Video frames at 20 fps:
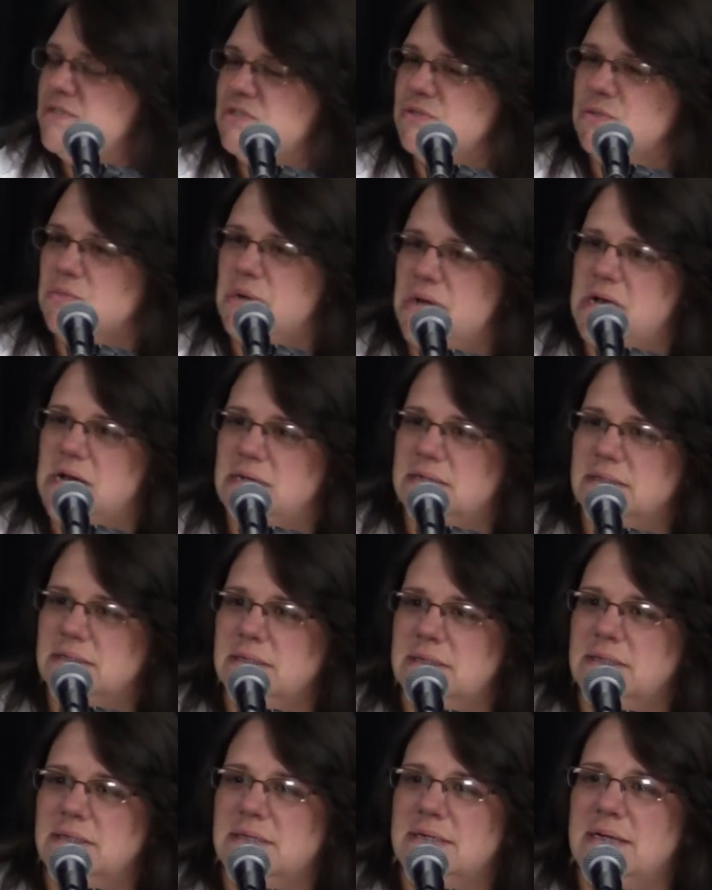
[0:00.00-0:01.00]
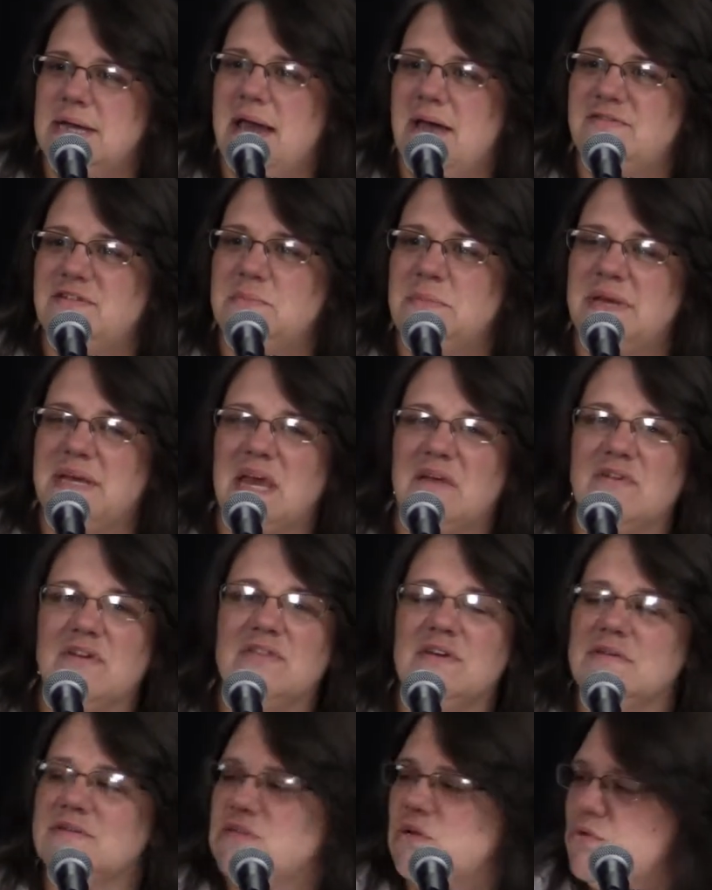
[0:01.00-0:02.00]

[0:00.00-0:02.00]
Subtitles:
him to have to make everything